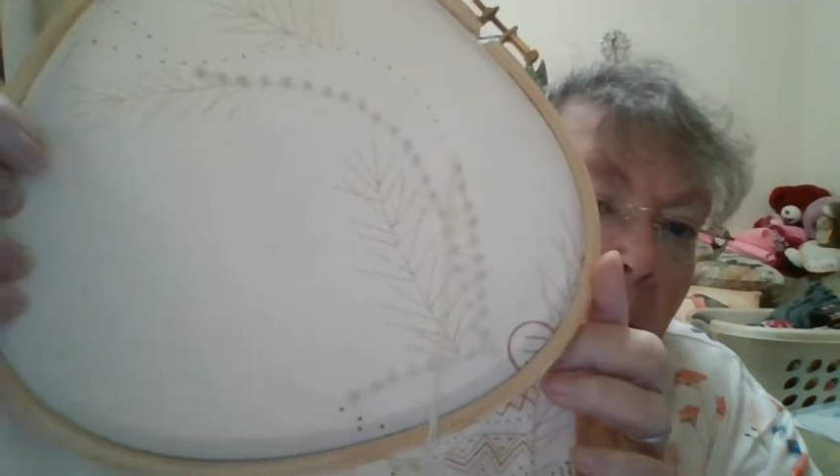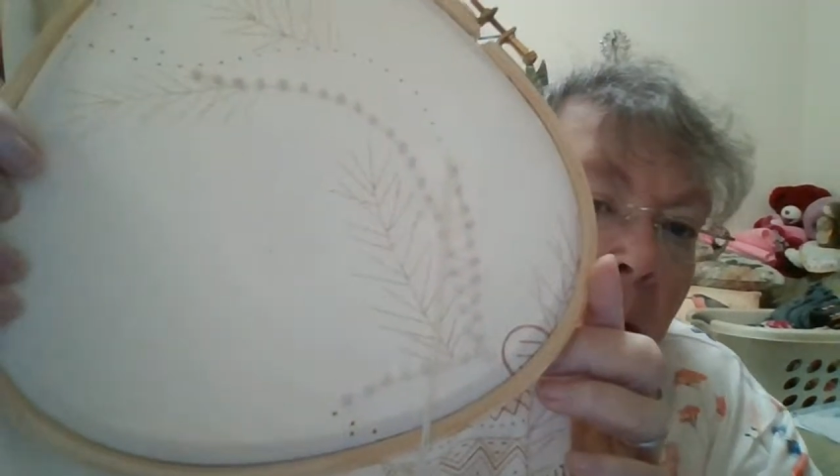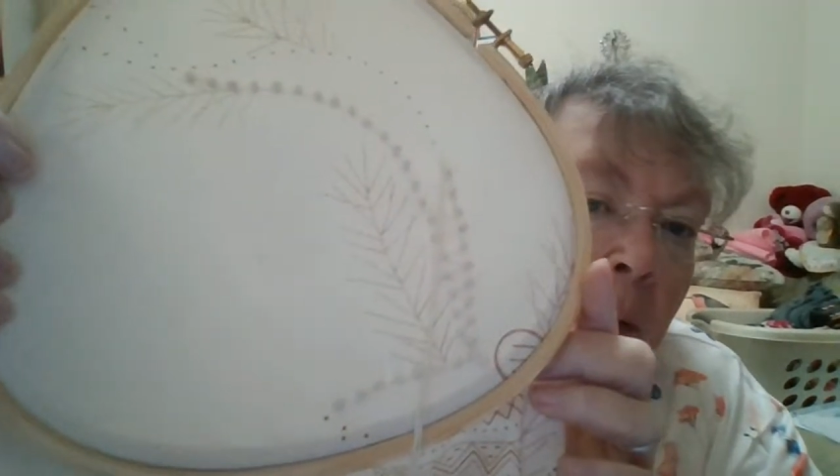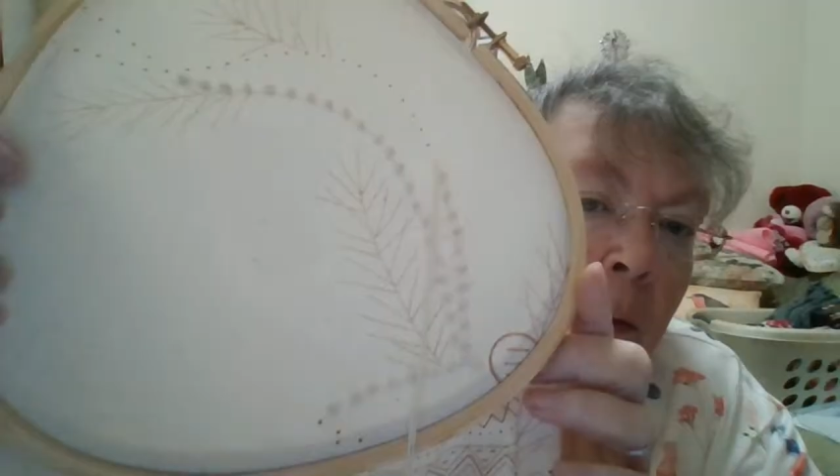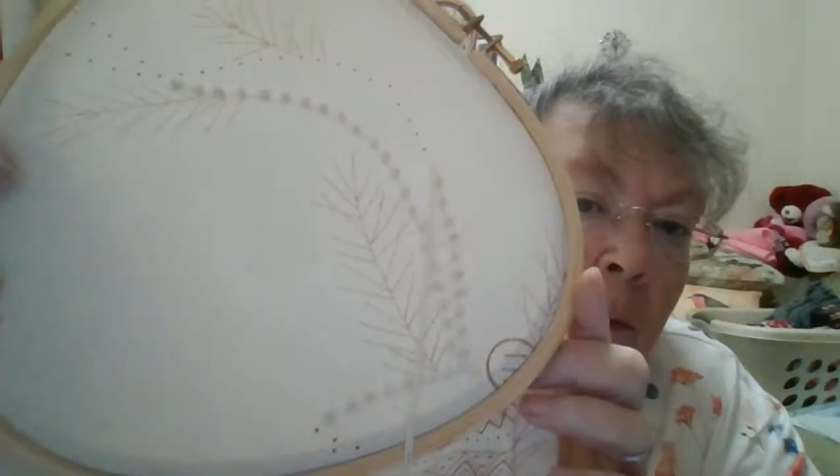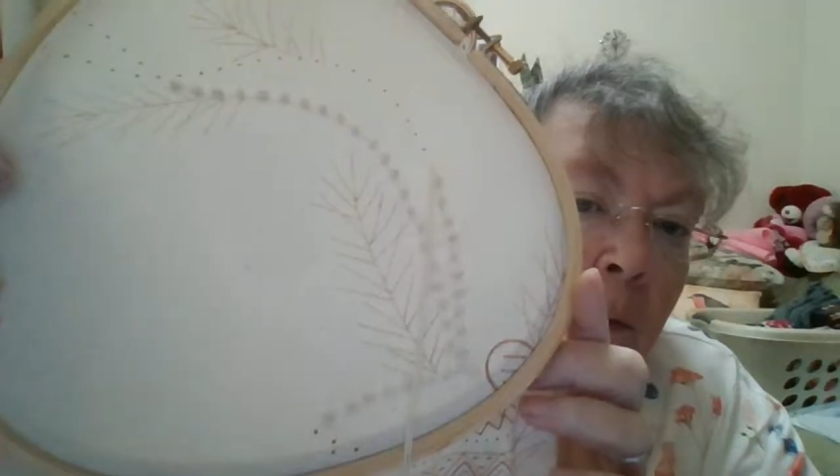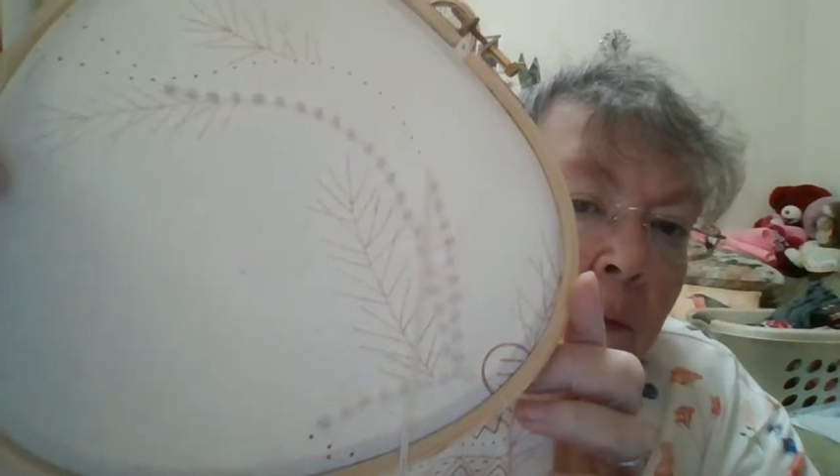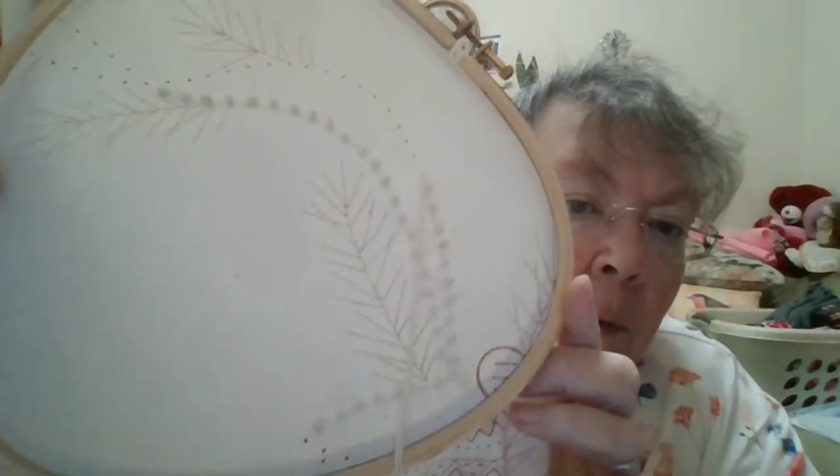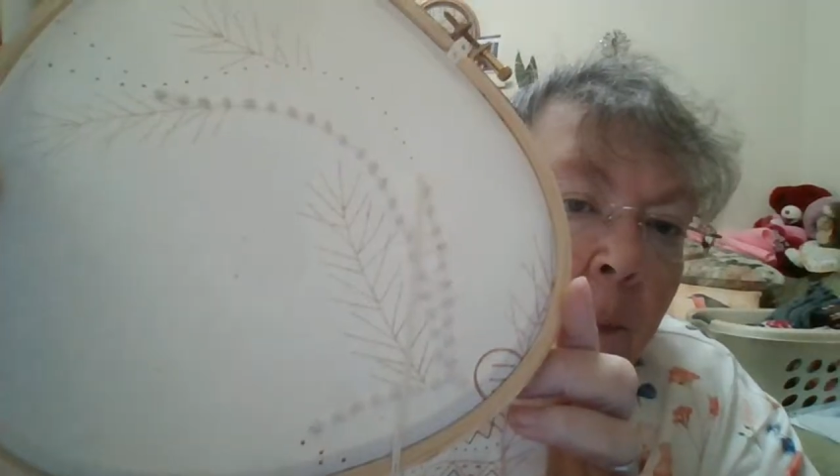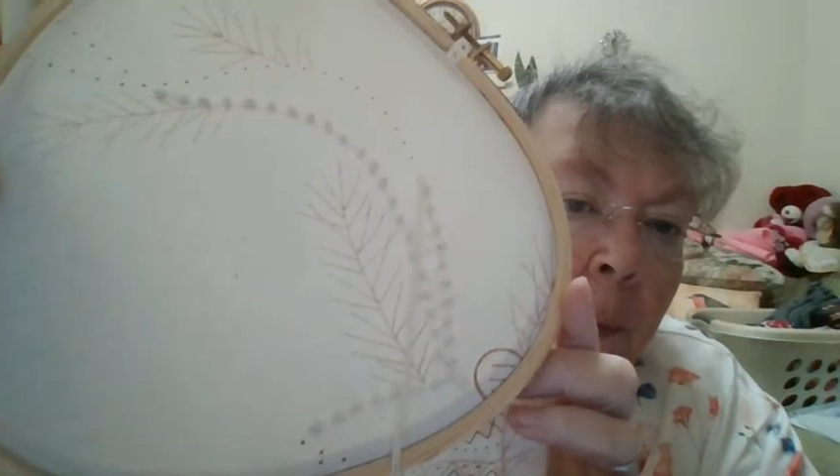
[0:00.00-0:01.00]
you can see
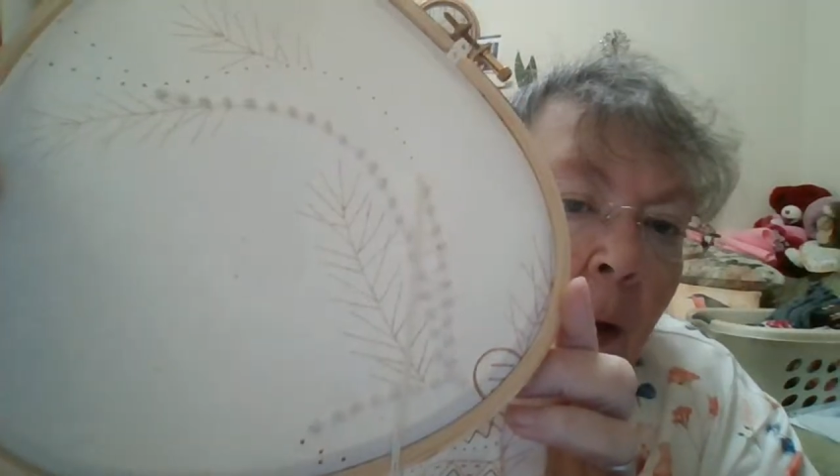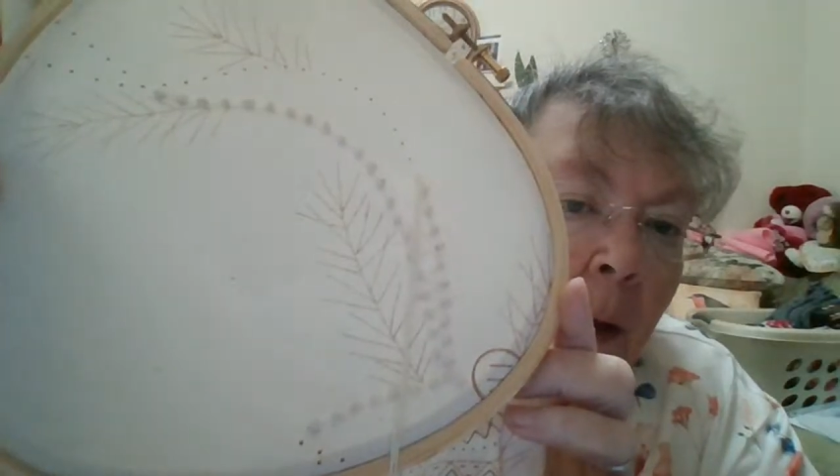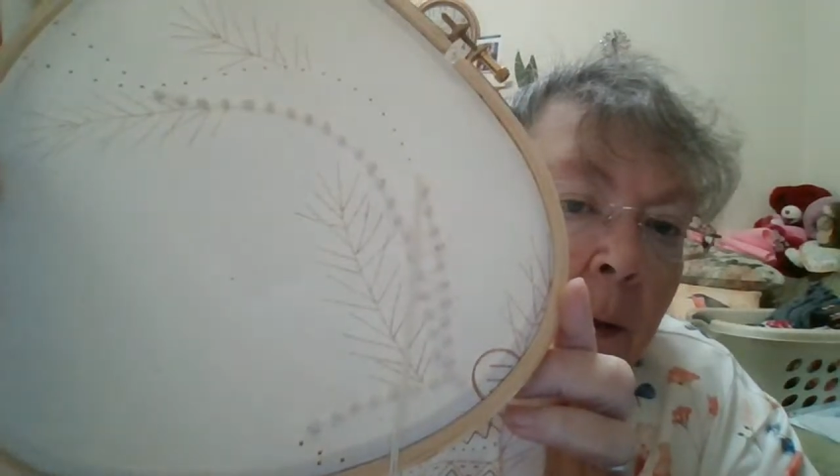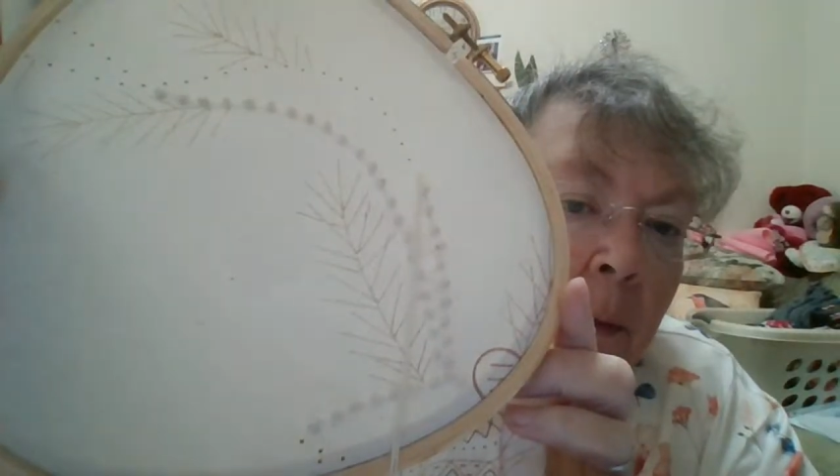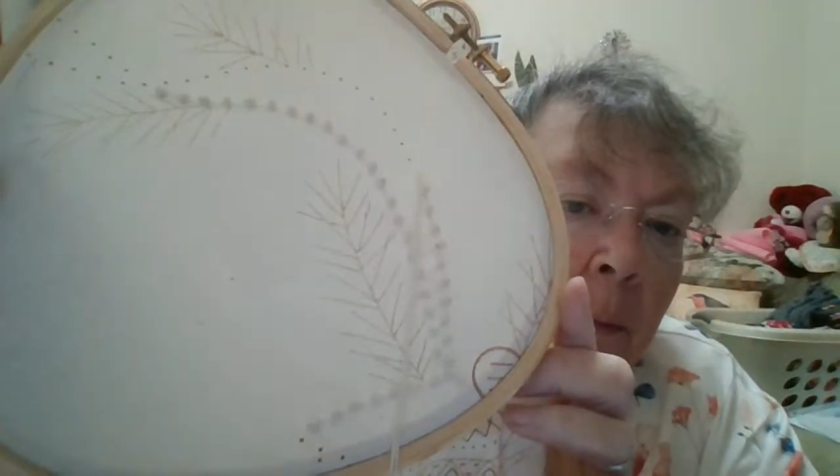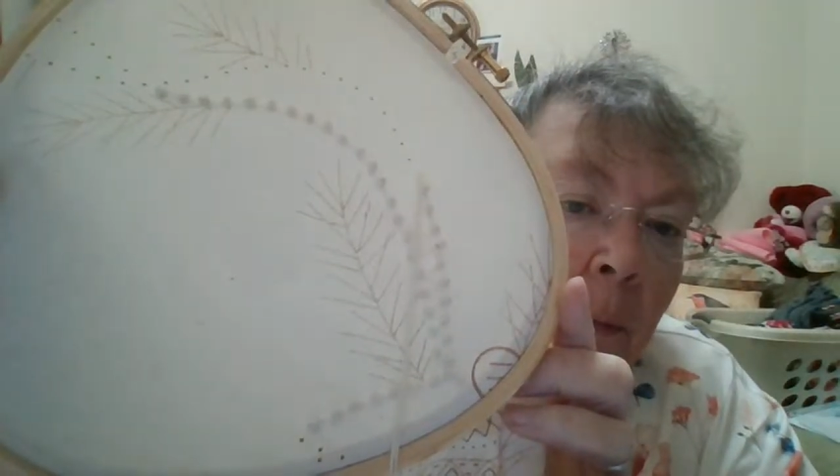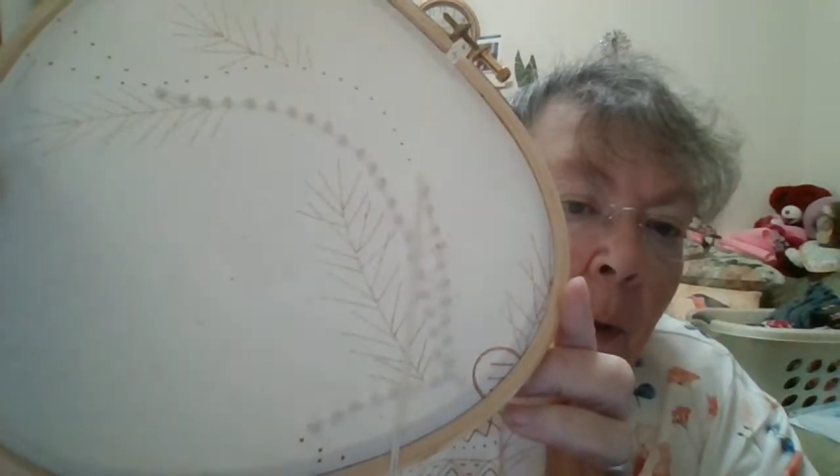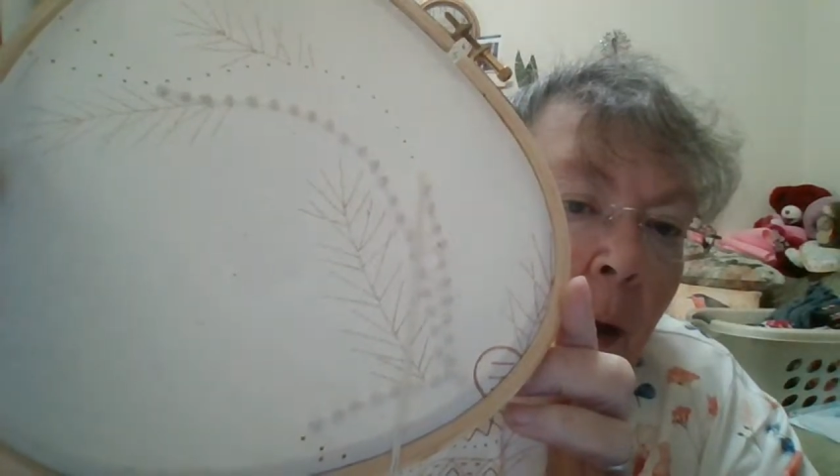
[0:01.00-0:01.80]
a pine